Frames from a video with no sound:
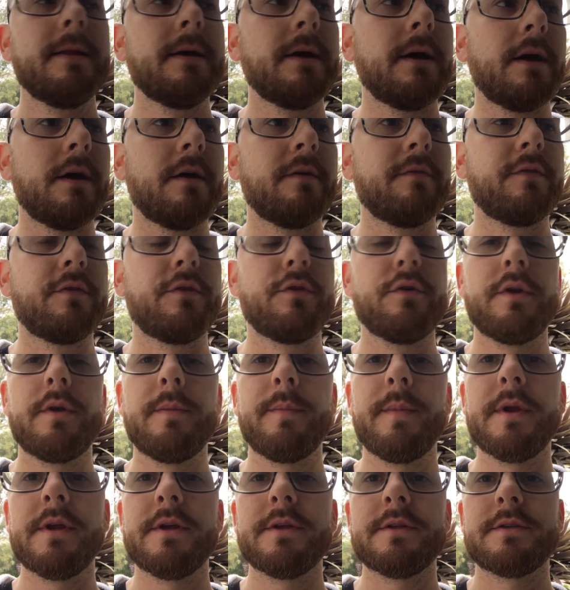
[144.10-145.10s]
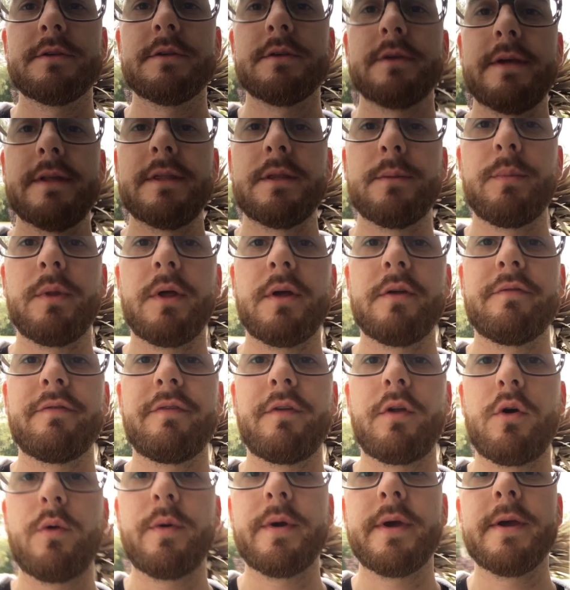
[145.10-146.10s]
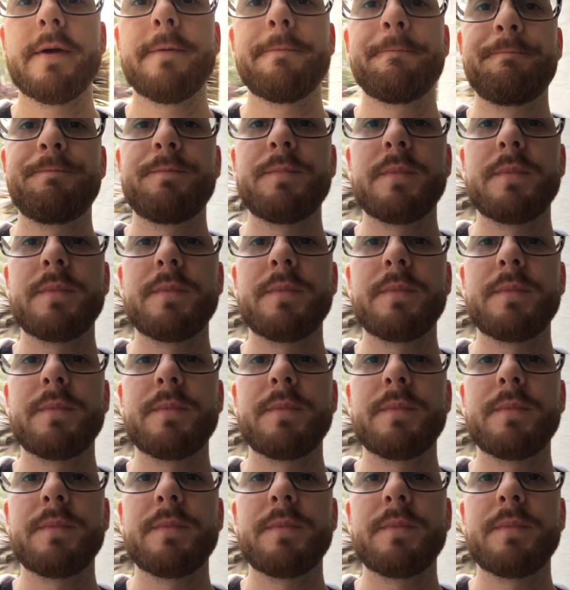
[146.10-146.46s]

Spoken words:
for 30 minutes, get the blood flowing.